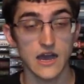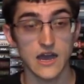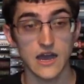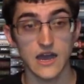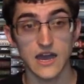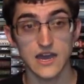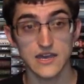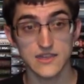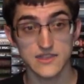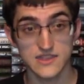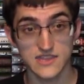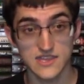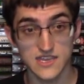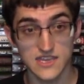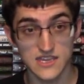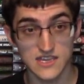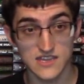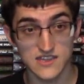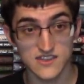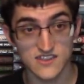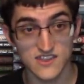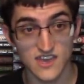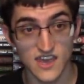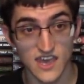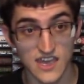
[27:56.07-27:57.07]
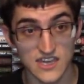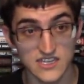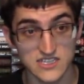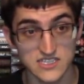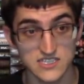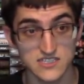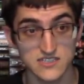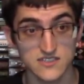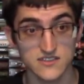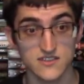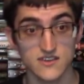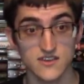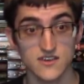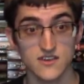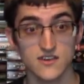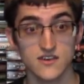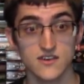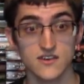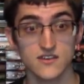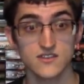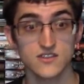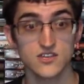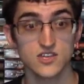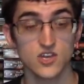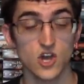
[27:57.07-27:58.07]
I think that
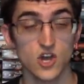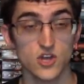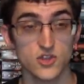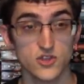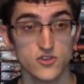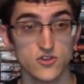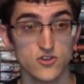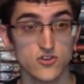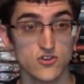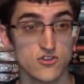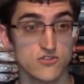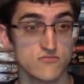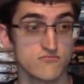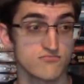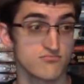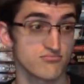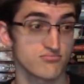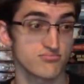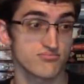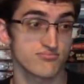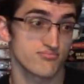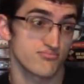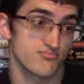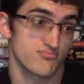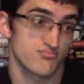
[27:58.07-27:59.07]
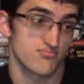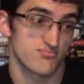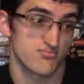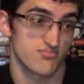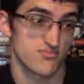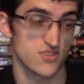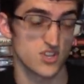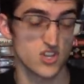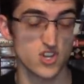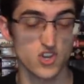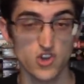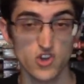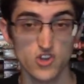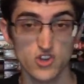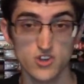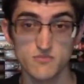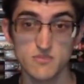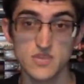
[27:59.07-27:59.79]
the author could